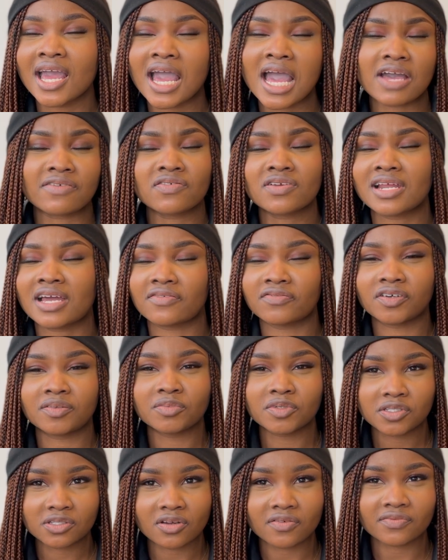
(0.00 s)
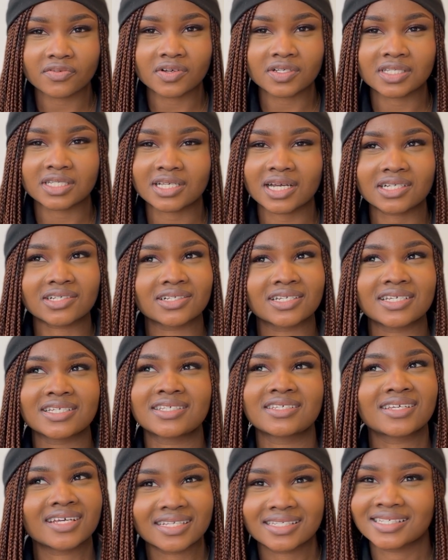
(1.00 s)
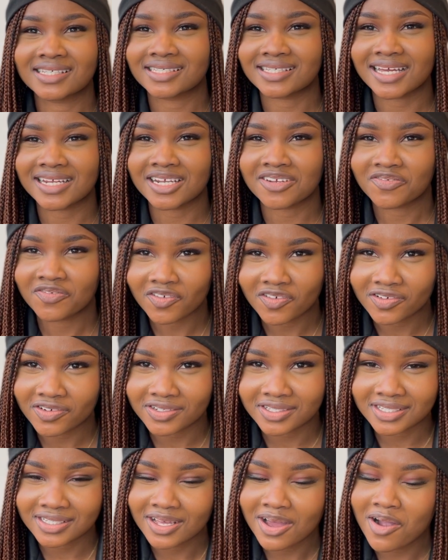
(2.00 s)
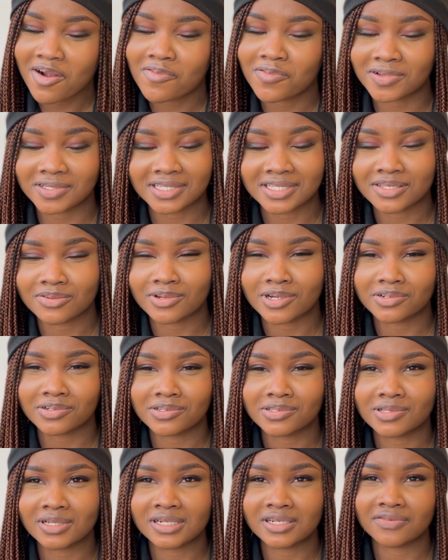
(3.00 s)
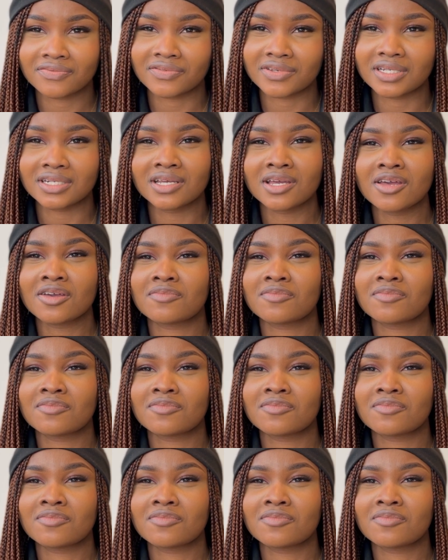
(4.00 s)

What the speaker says: I feel like for most of us, it actually gets decided for us what city we are going to live in